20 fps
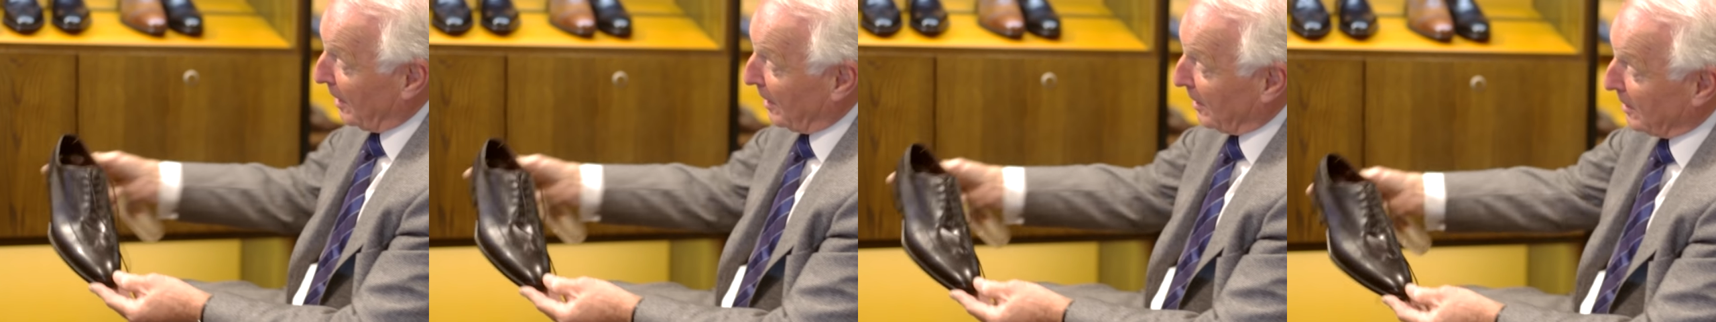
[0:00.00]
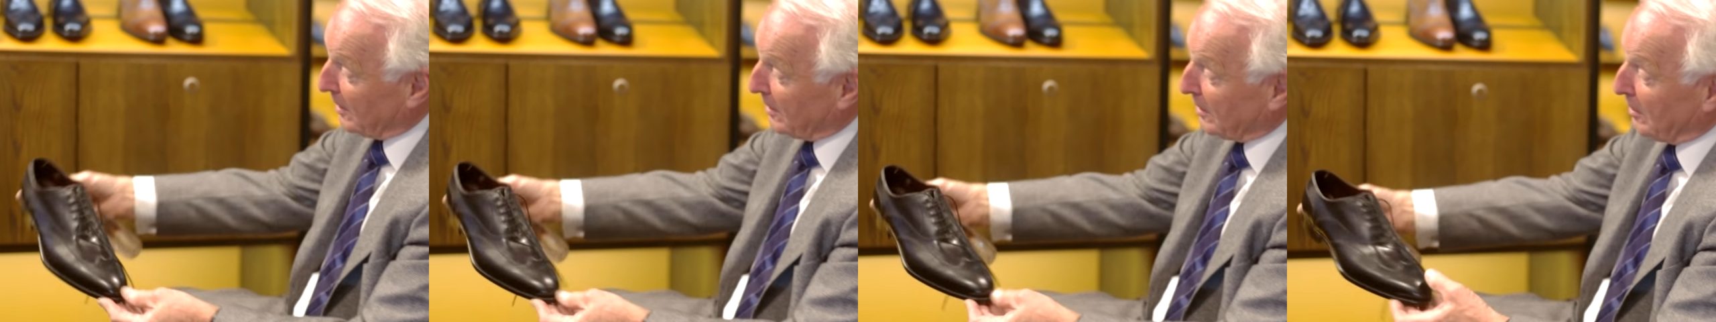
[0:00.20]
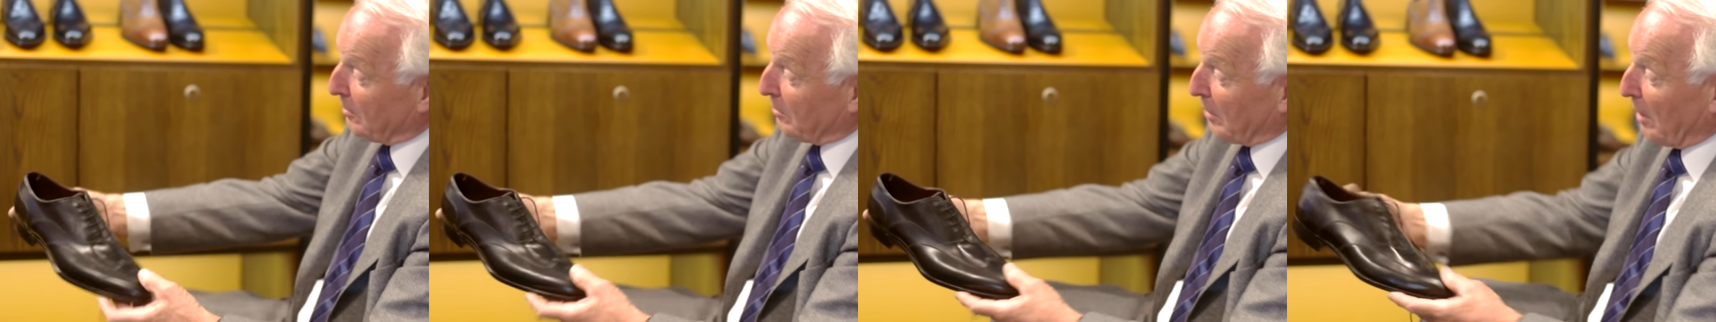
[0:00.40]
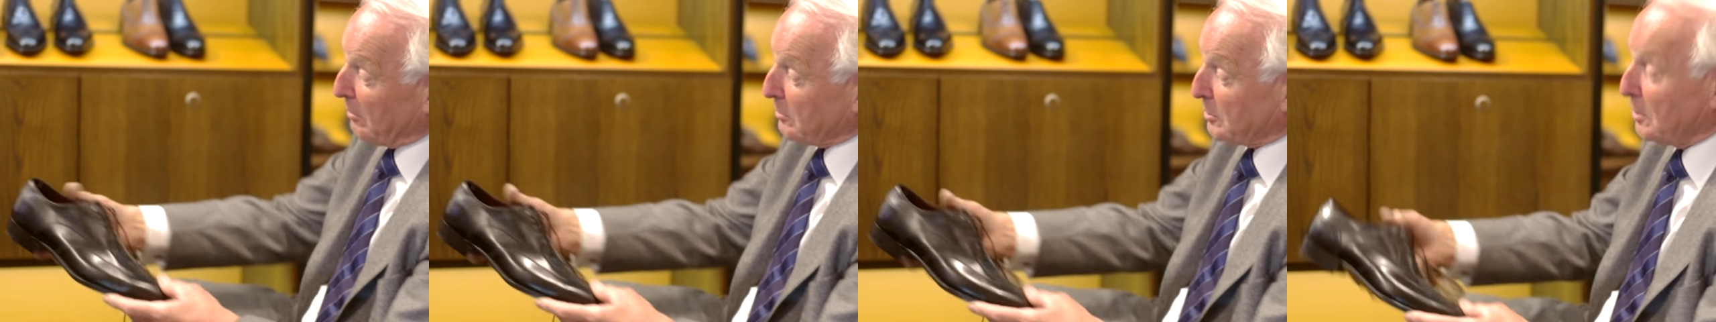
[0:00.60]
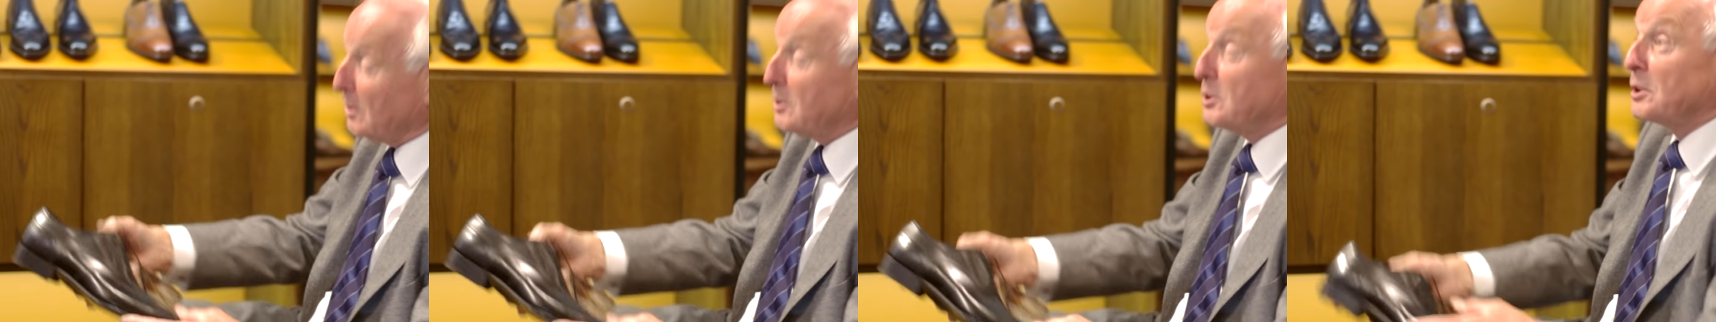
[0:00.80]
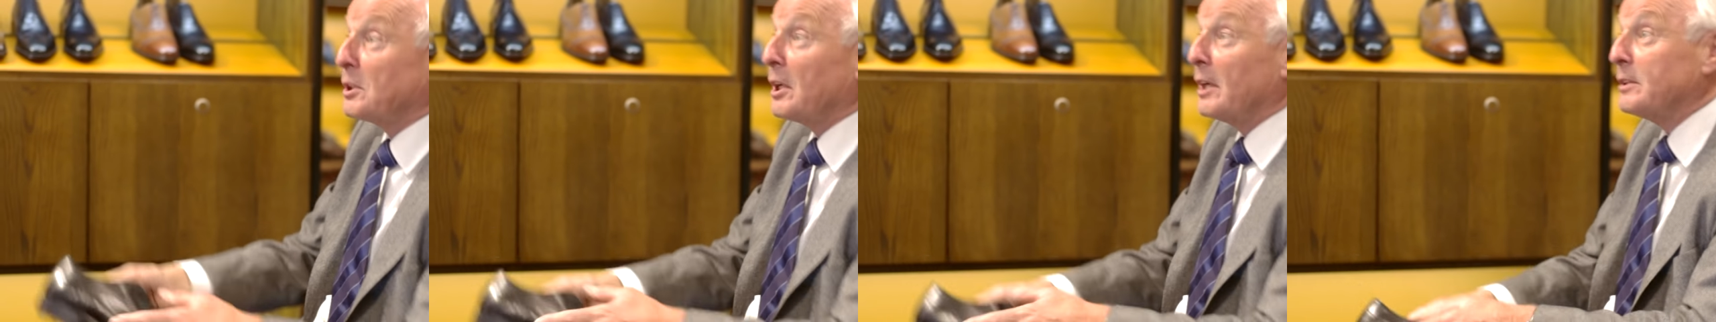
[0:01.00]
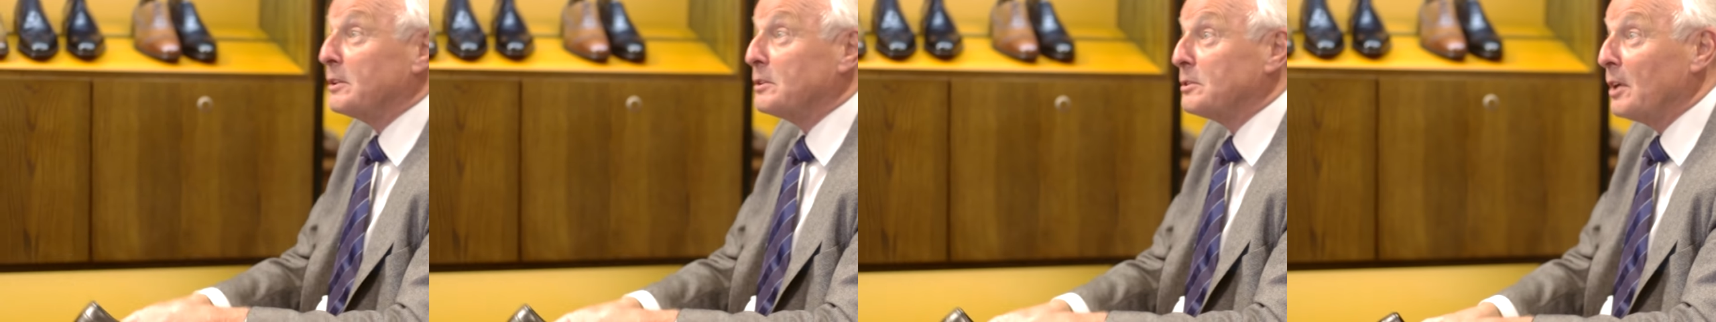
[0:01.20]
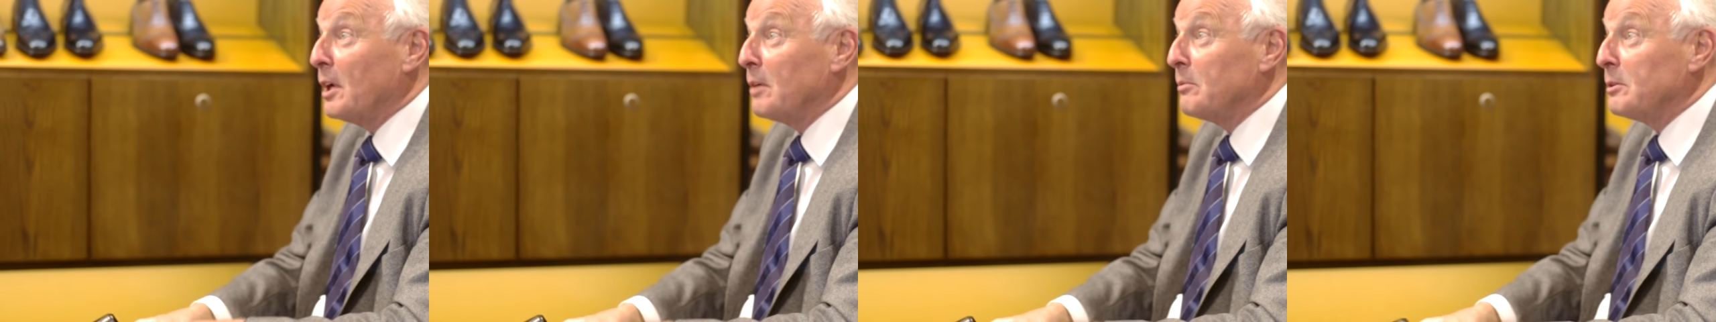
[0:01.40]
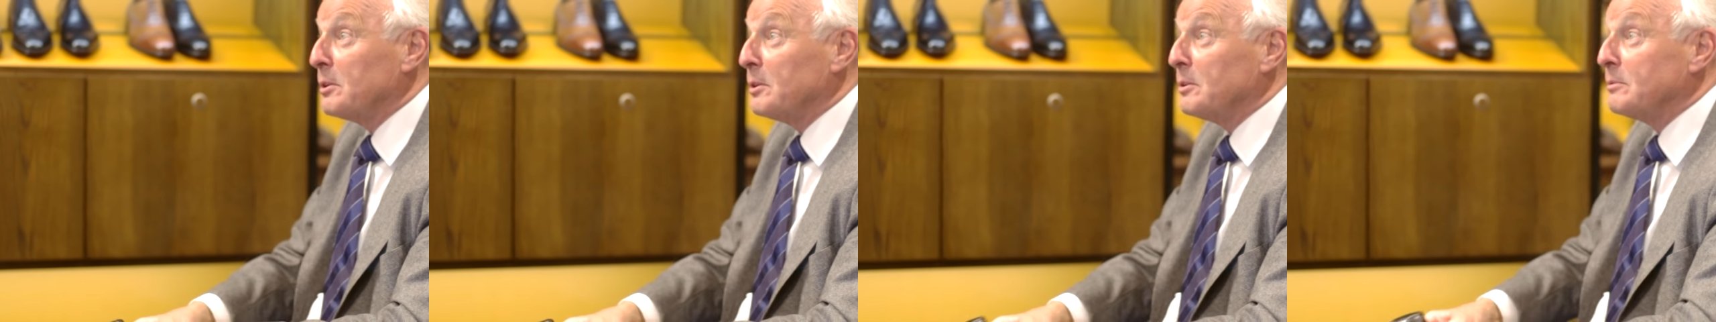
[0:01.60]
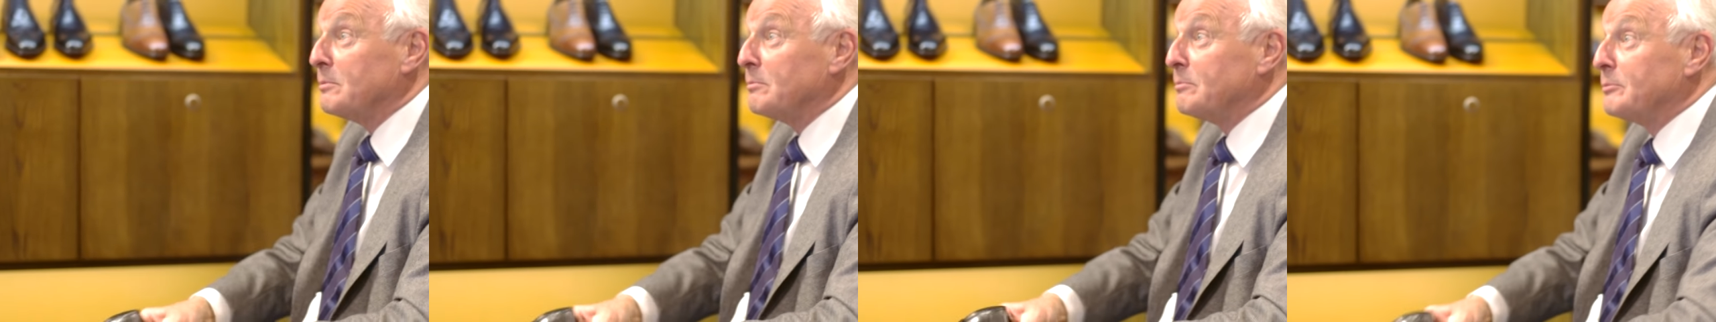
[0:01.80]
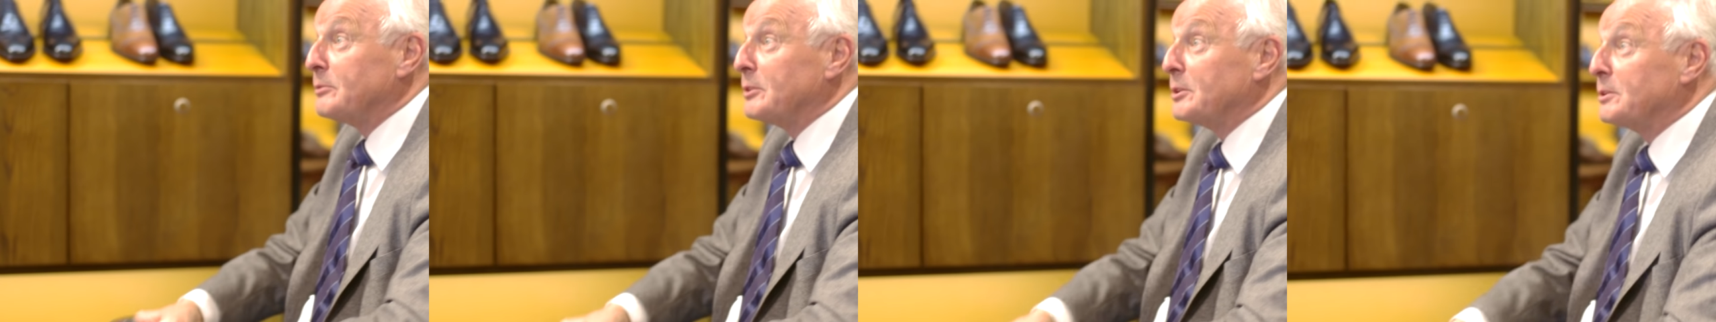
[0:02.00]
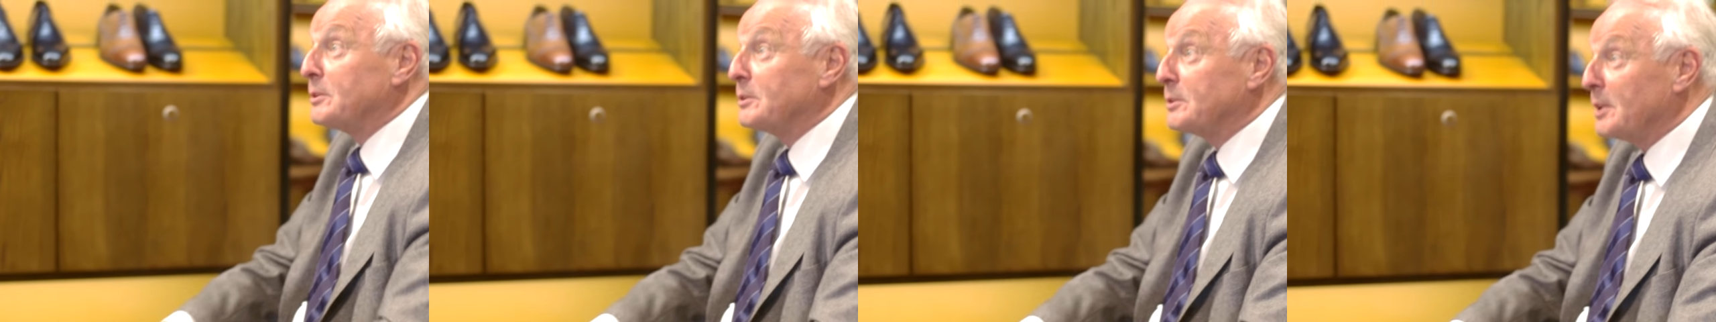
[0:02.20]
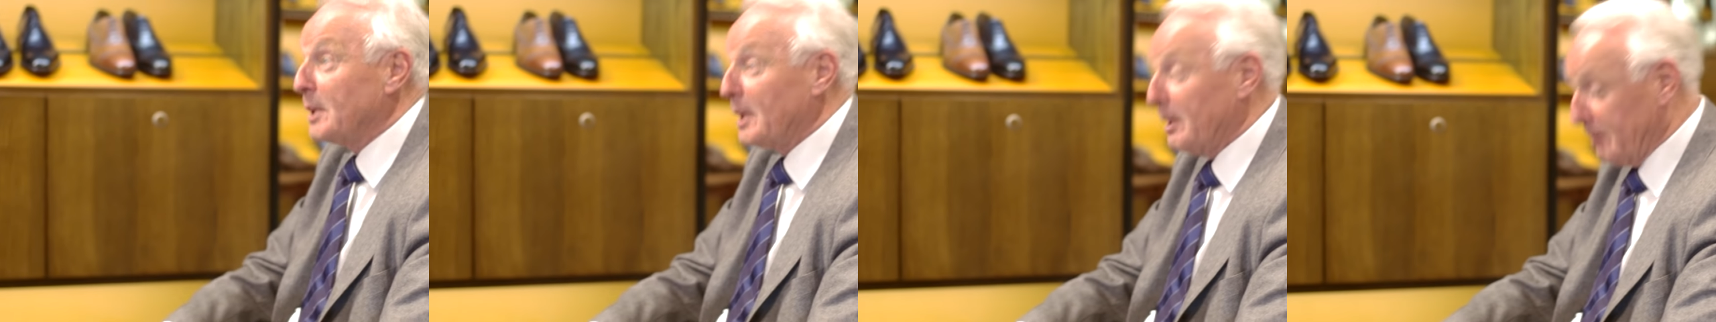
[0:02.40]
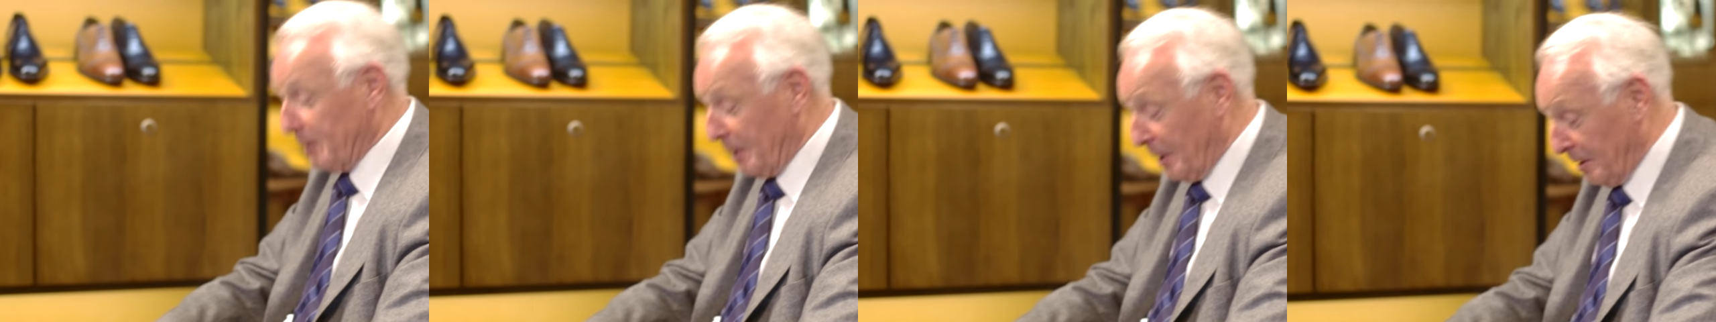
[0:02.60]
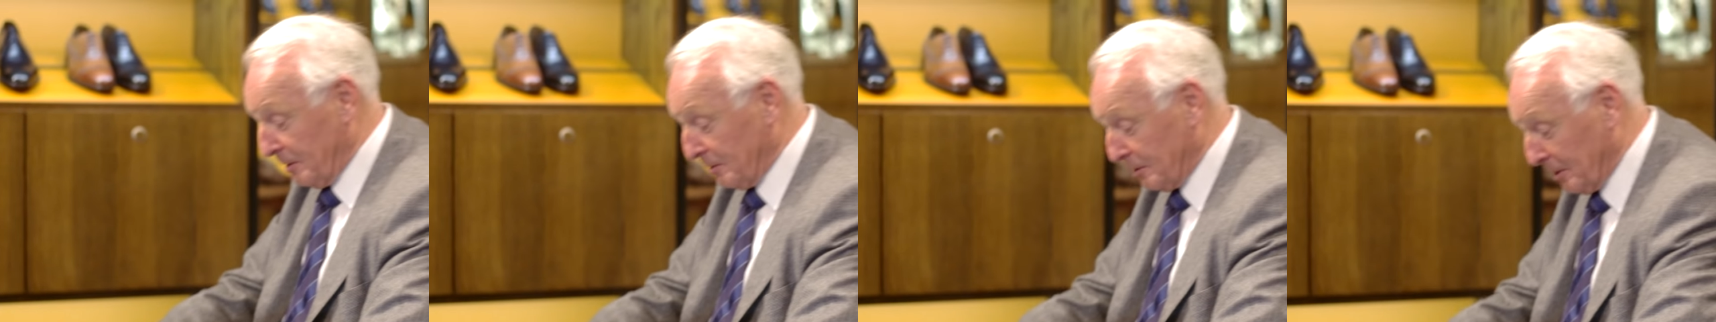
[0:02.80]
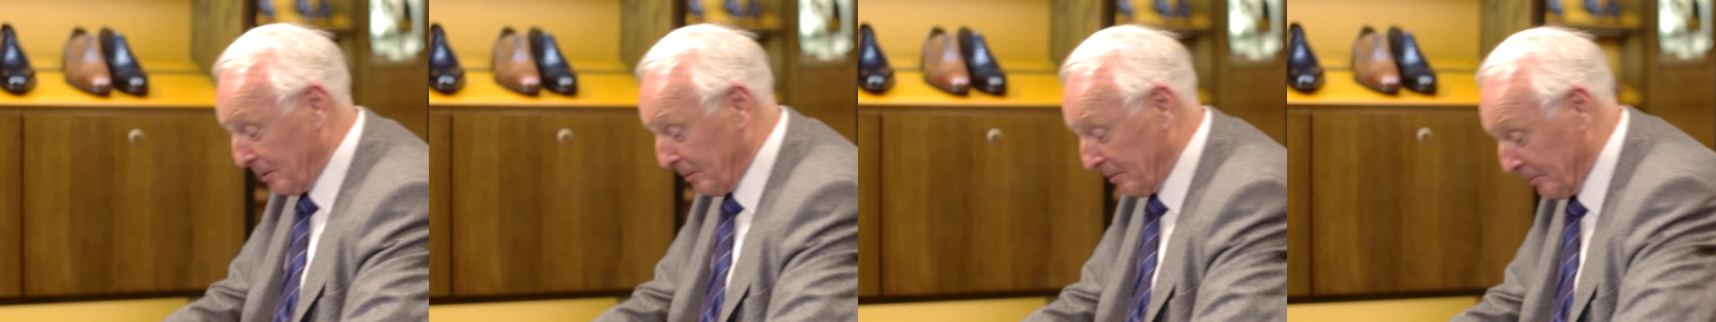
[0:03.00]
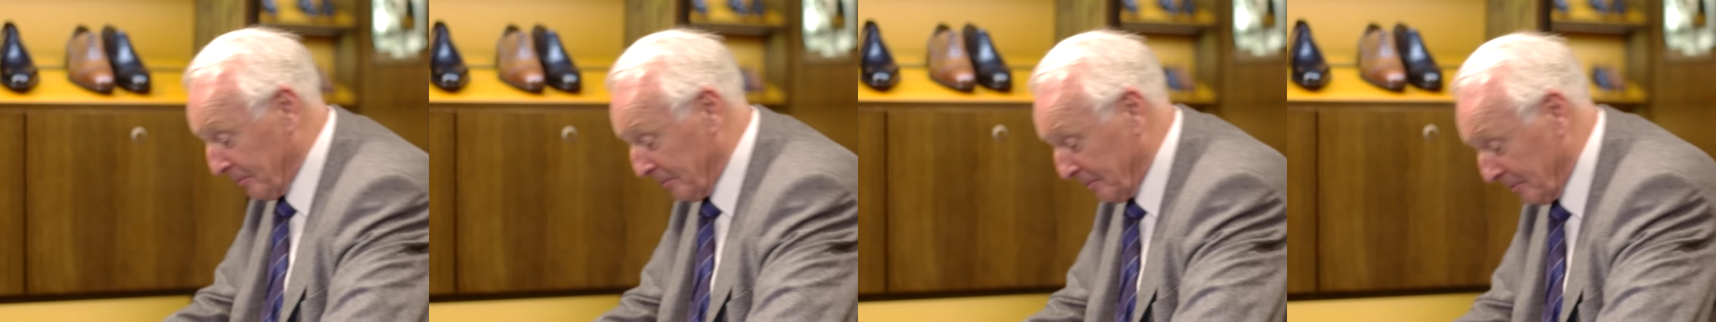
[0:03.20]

And perhaps you'd just like to try one on, just to see how it goes.